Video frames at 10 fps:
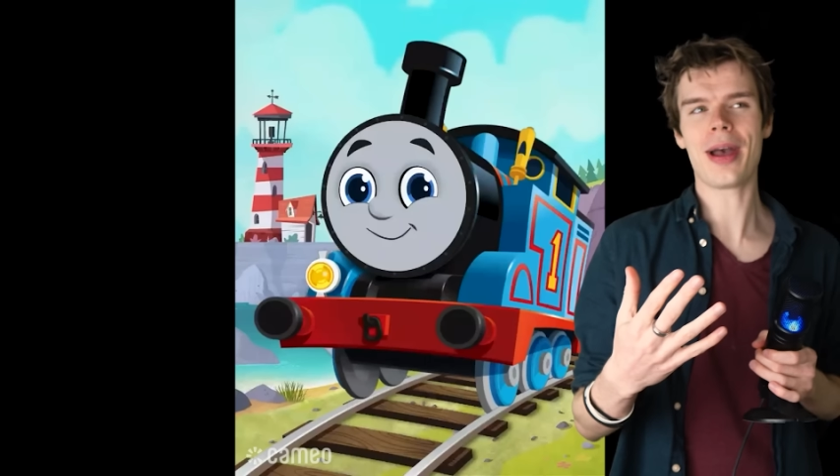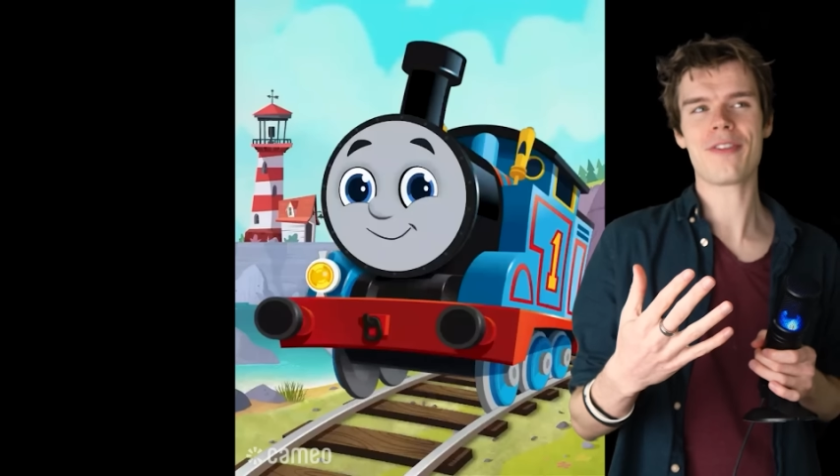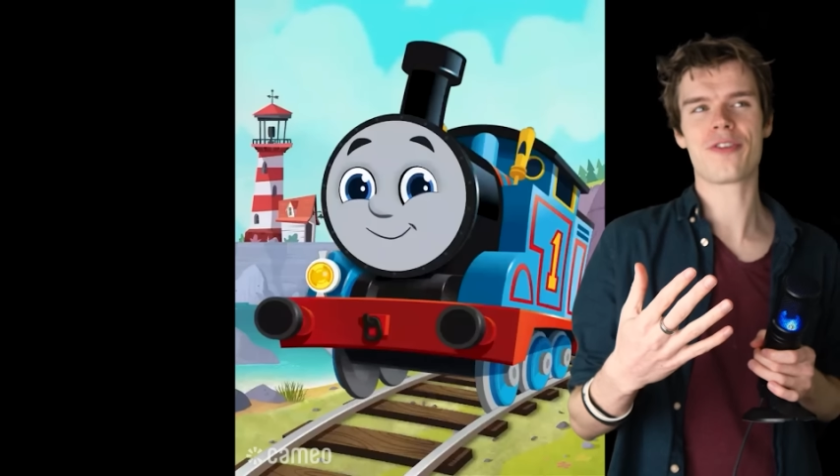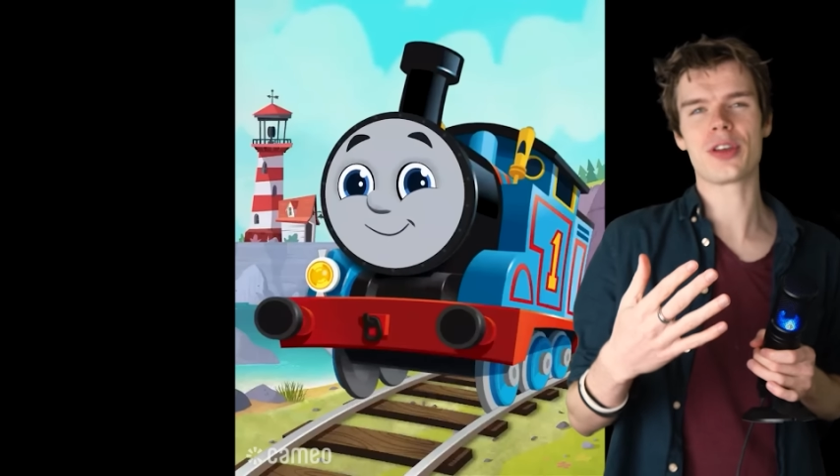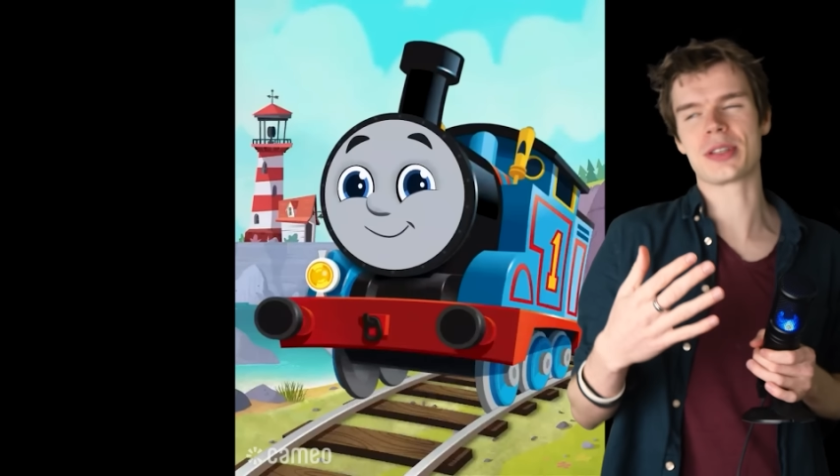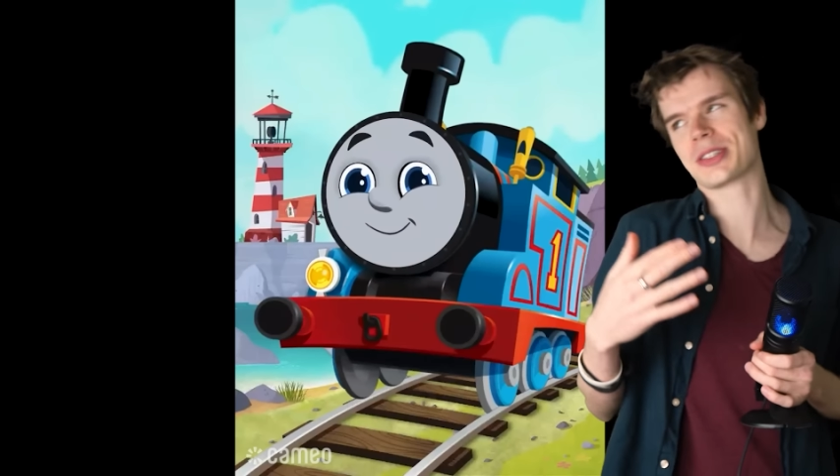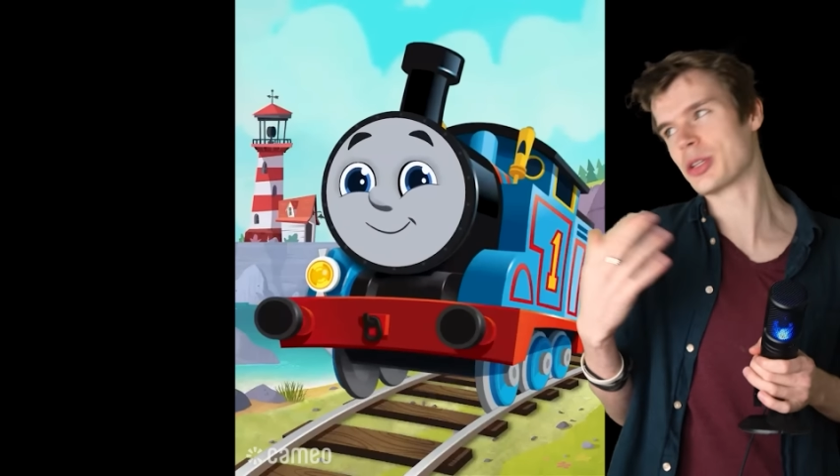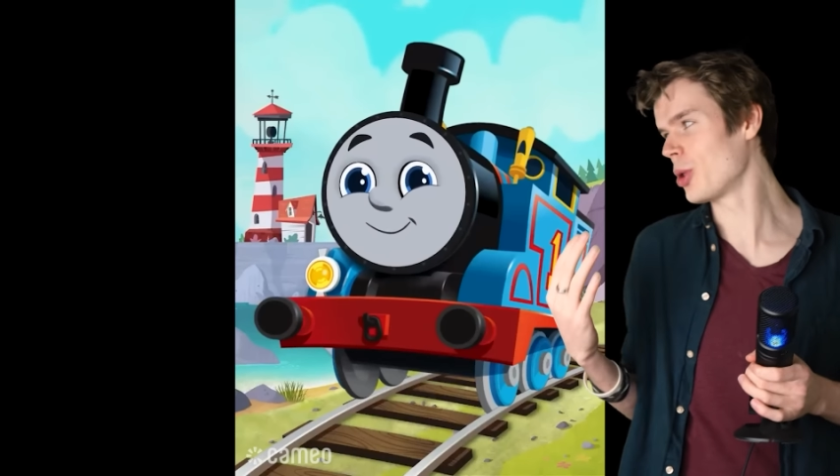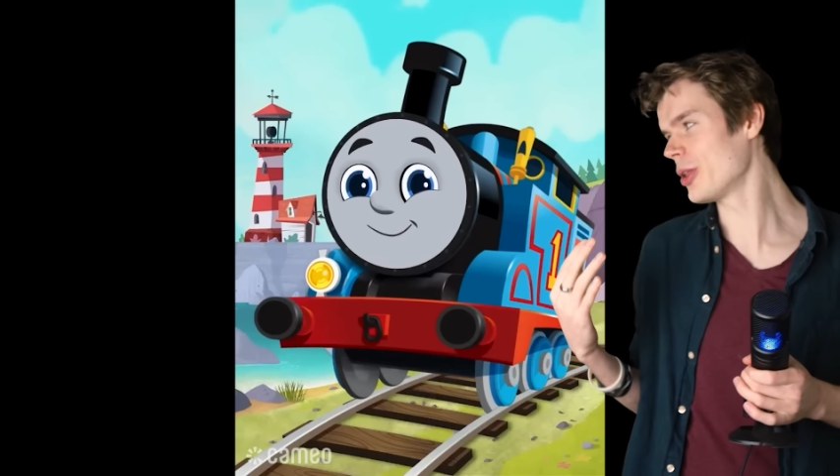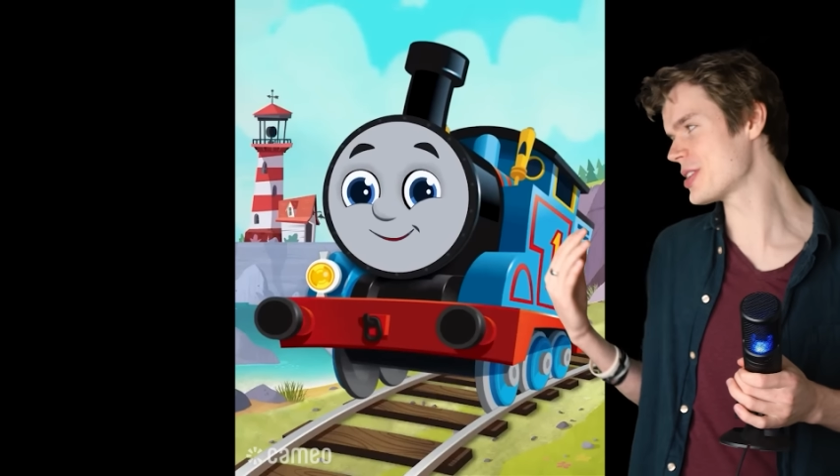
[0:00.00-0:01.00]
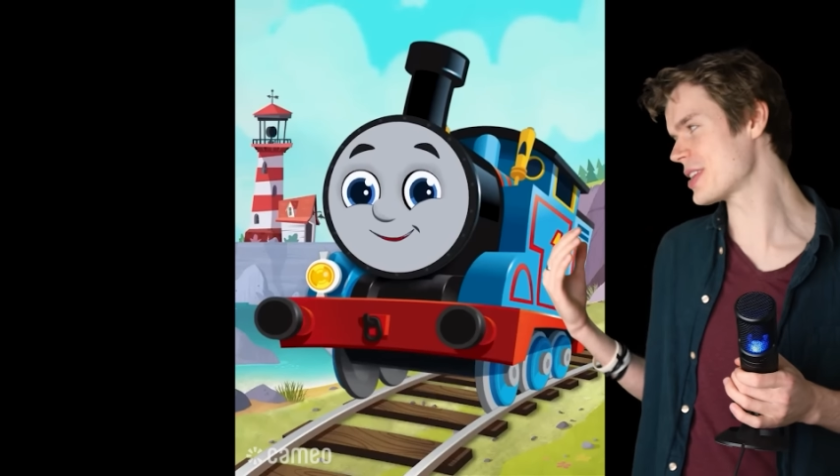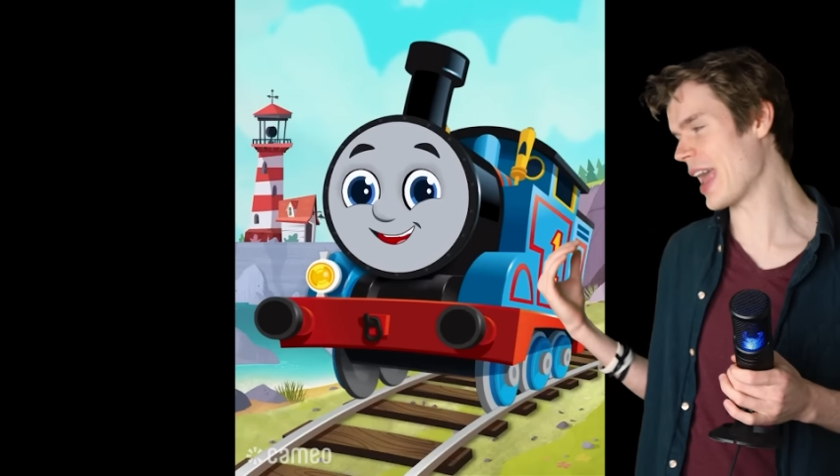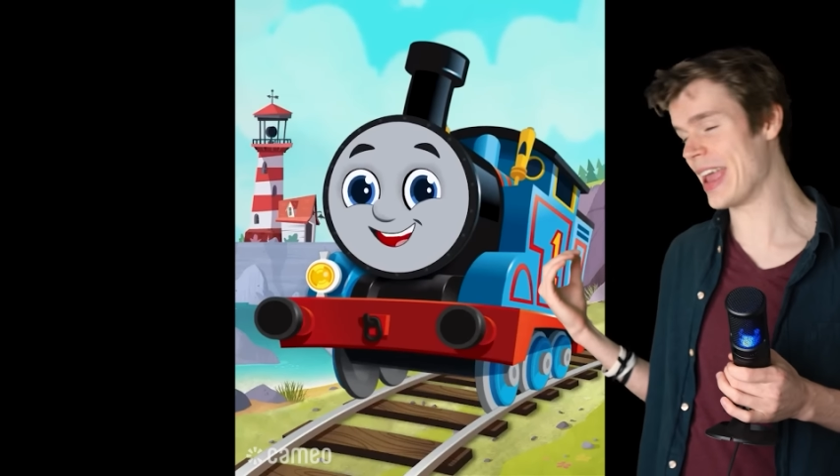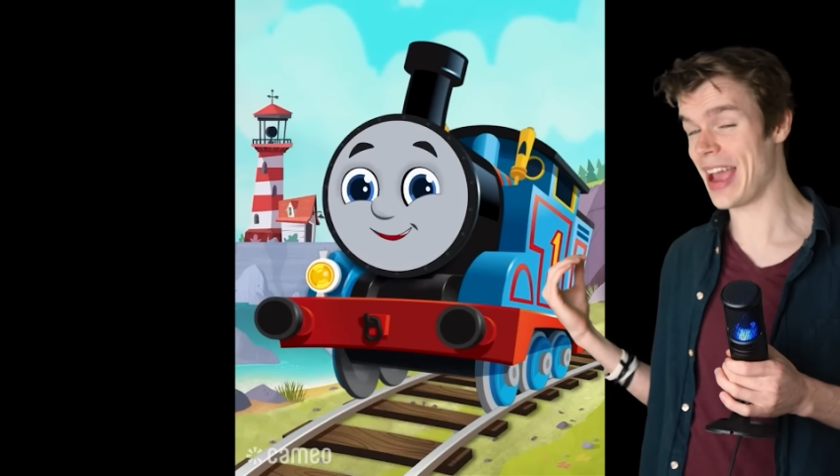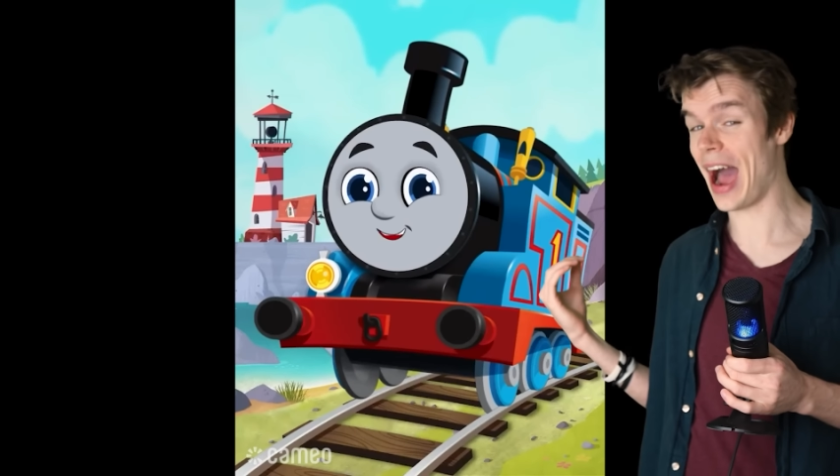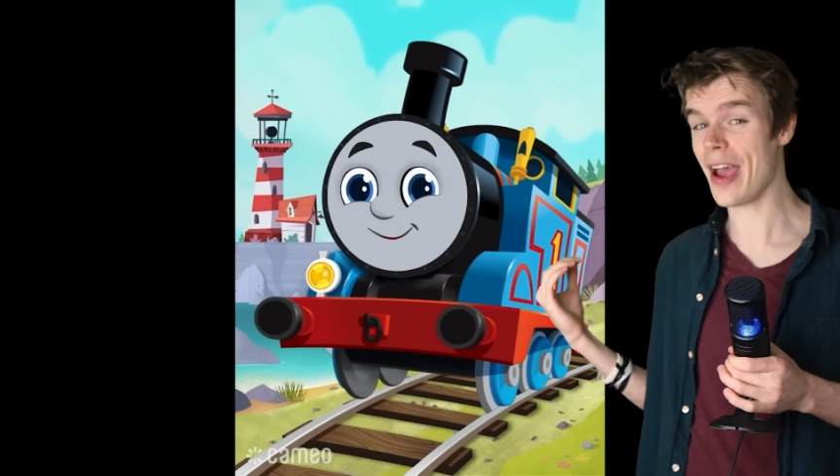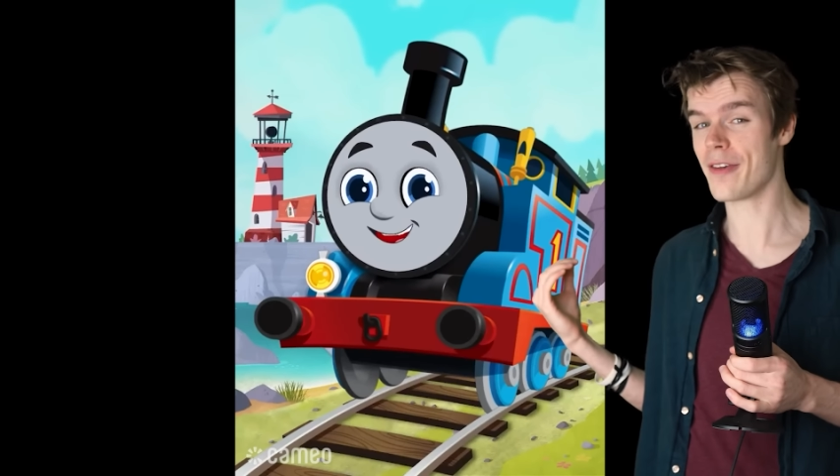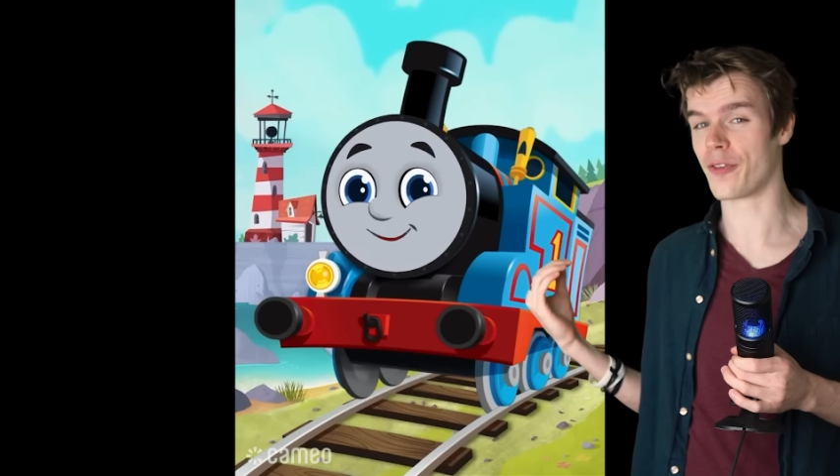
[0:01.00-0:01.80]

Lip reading: have soulless AI